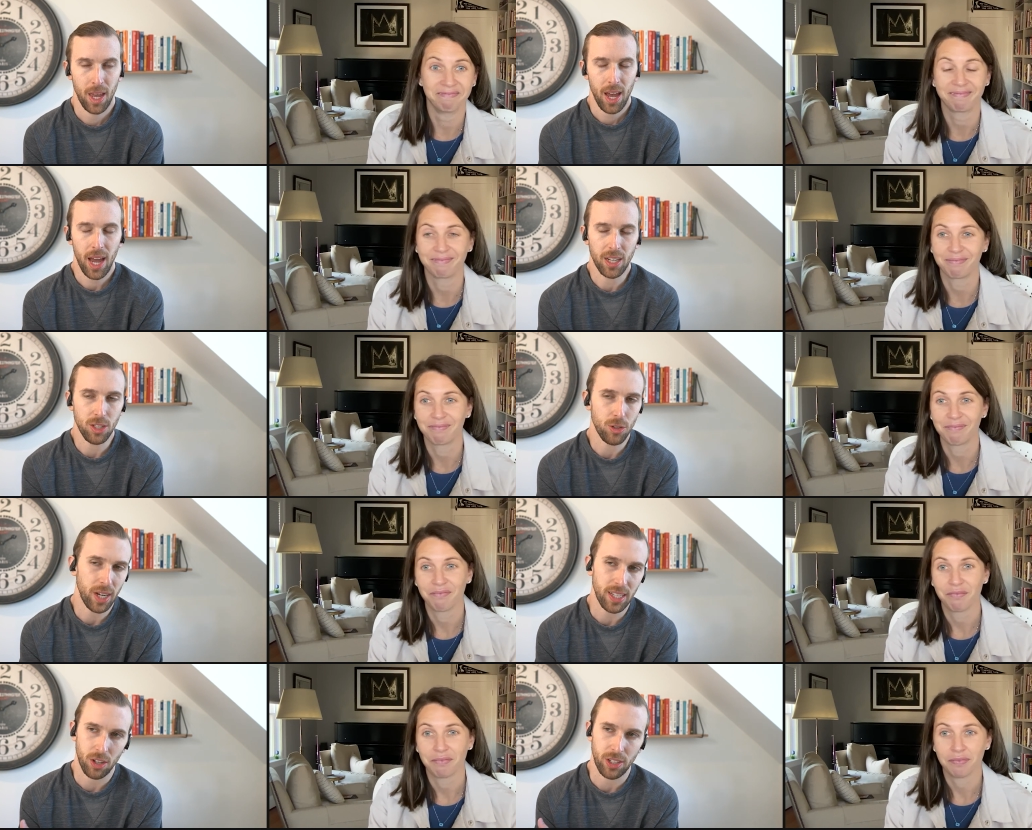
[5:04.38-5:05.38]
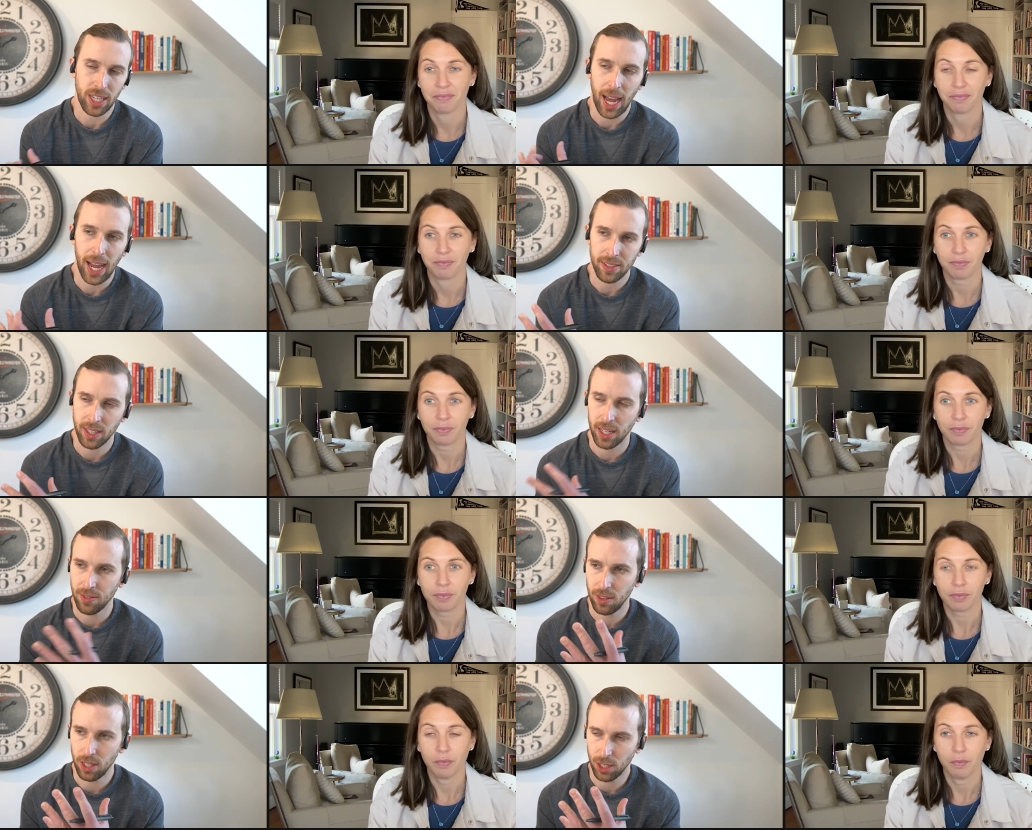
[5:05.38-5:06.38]
Speaker 1: and you guys already had kind of
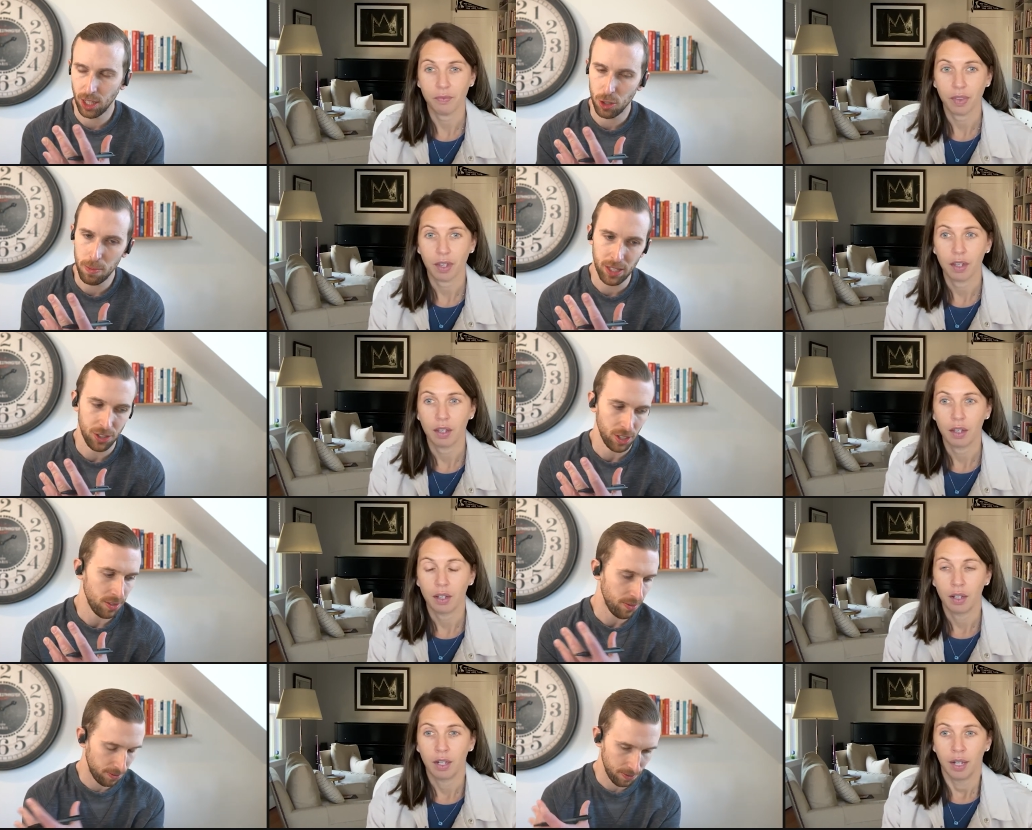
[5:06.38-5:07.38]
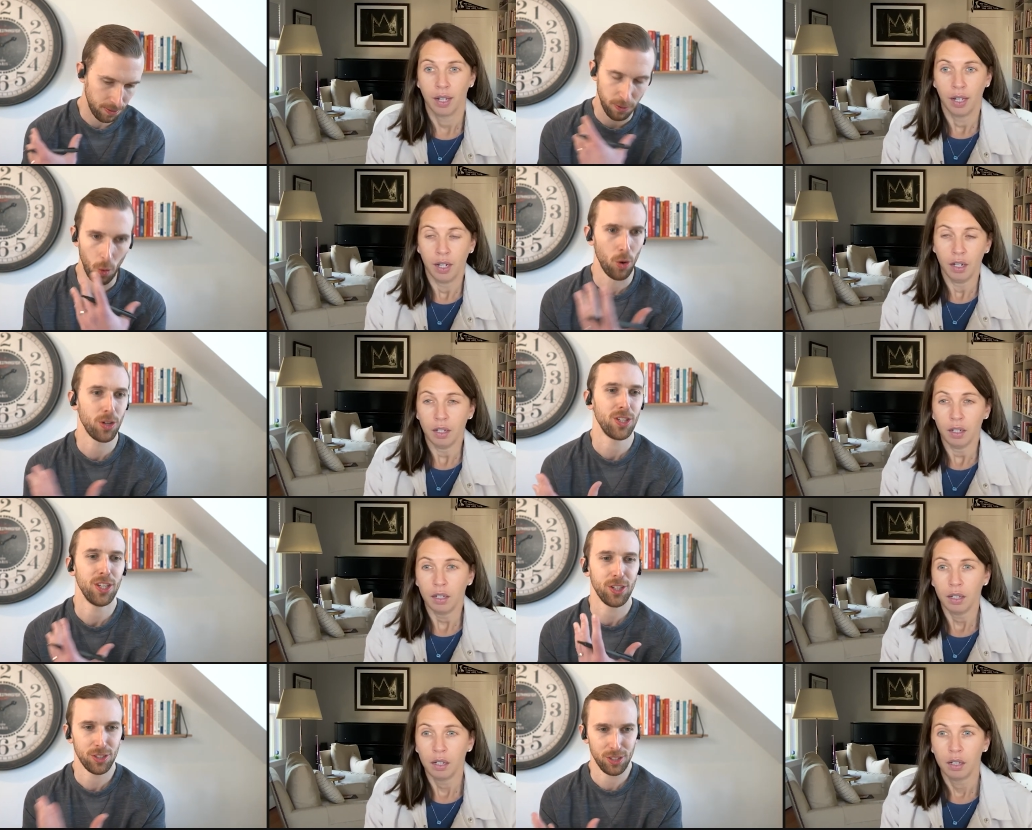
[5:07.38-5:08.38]
like as you mentioned four
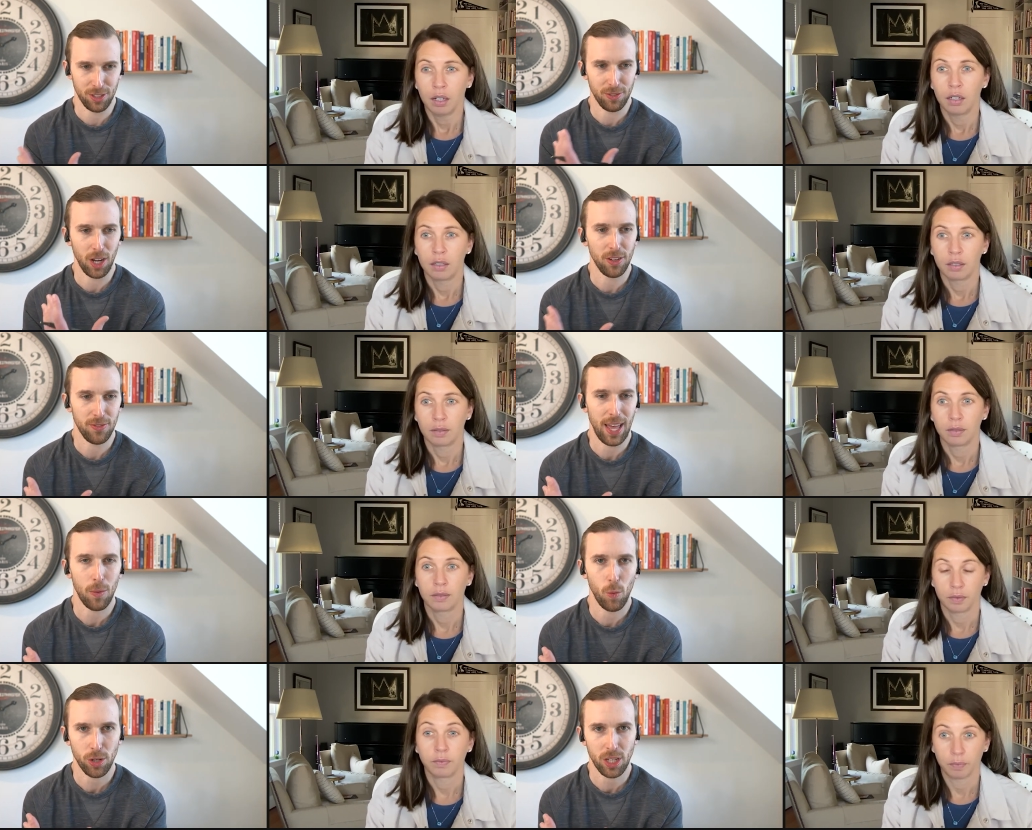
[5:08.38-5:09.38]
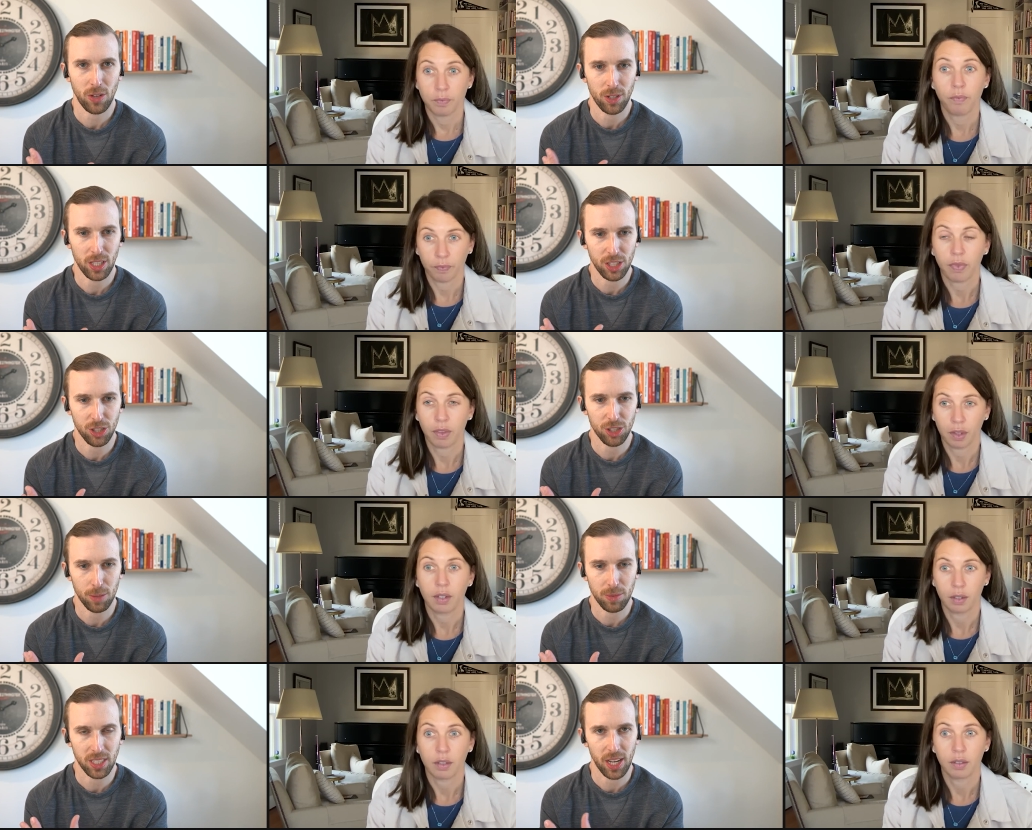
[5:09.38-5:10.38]
years of, of that working relationship
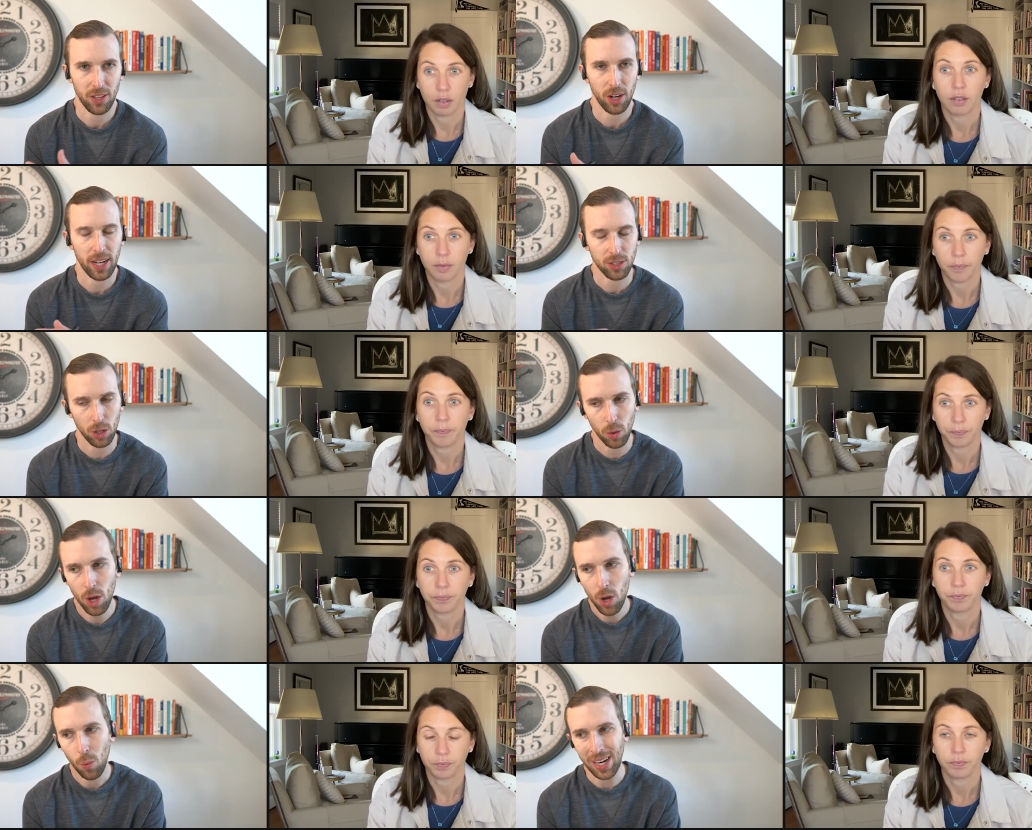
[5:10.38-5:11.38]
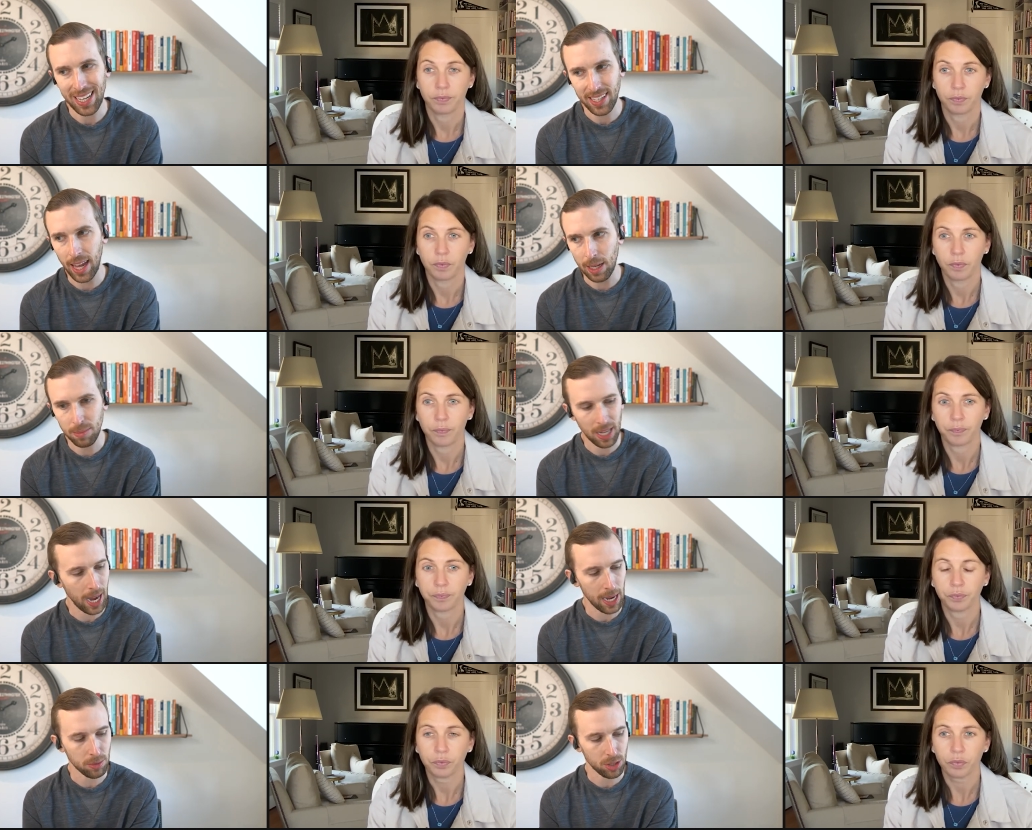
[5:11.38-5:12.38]
together and so when it came
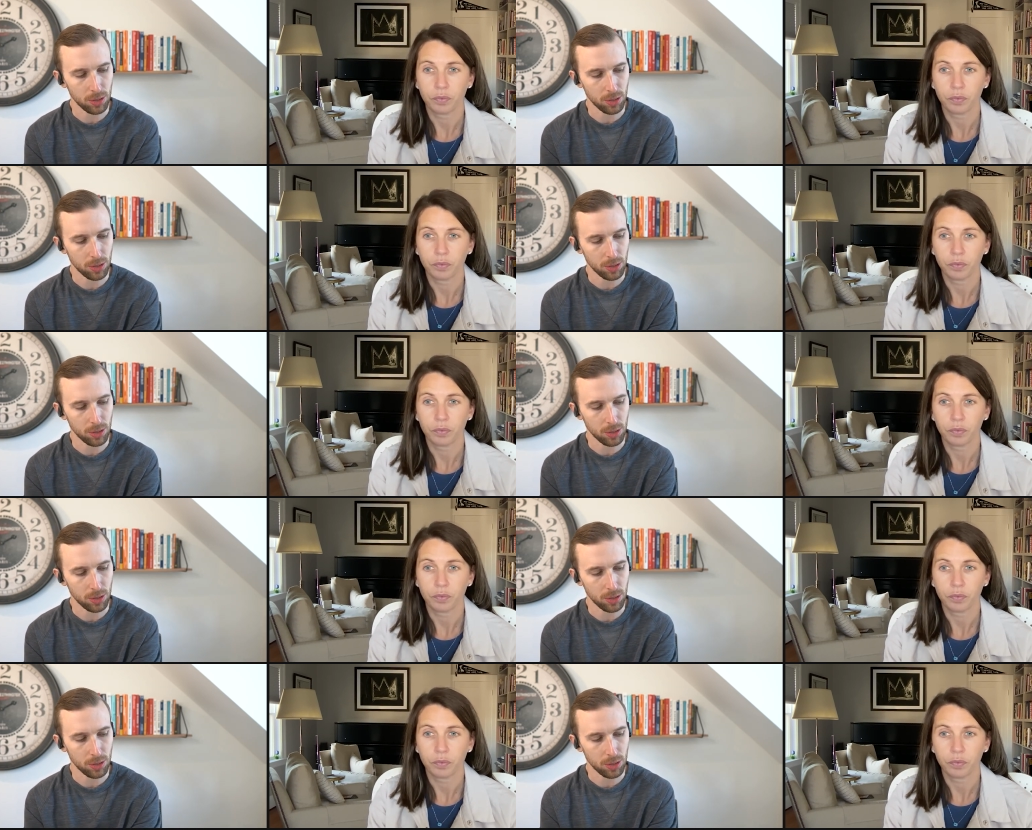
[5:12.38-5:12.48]
time to,